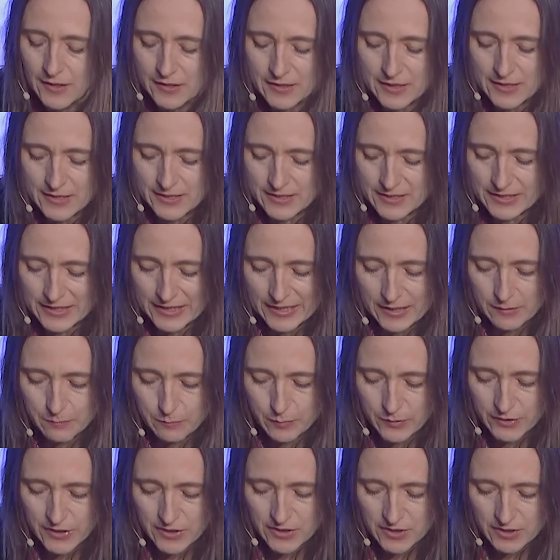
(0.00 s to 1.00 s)
nicely
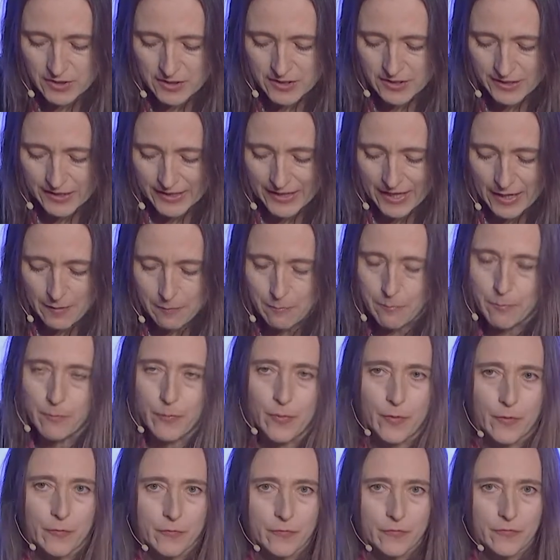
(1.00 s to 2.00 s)
bridges the
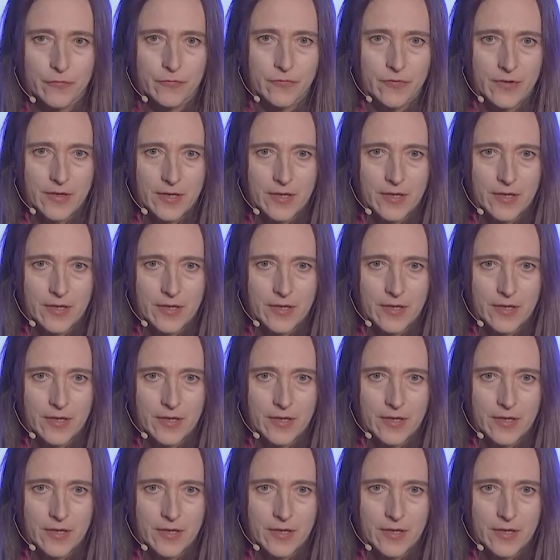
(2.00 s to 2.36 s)
gap of